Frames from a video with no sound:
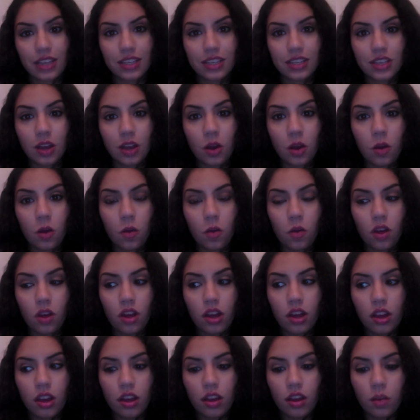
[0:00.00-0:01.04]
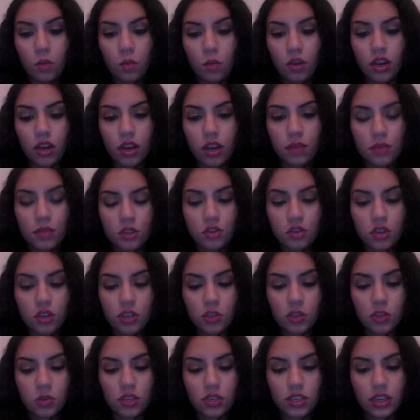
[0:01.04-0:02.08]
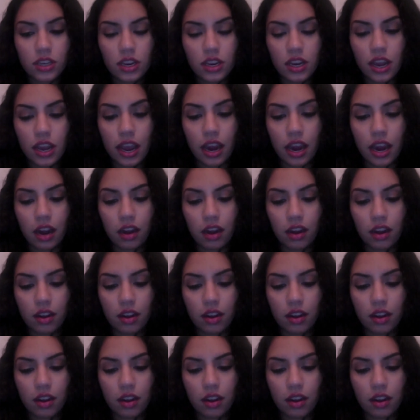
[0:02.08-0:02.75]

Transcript: So when it comes to drugstore skincare,